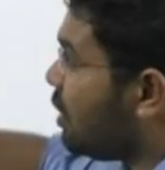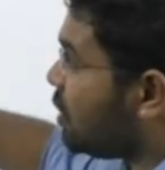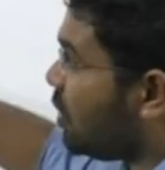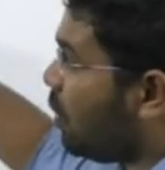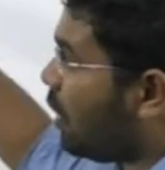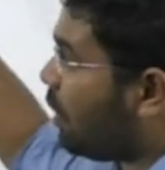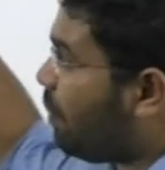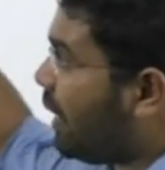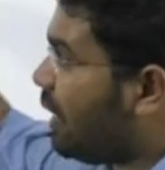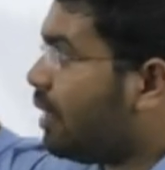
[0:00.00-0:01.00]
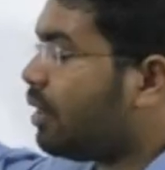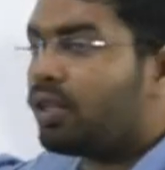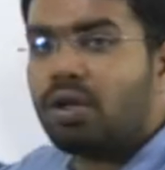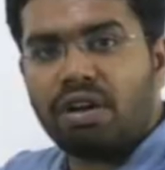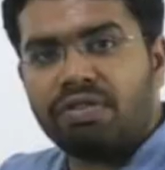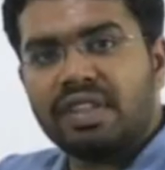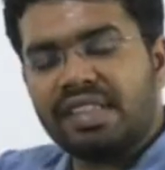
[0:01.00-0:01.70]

So after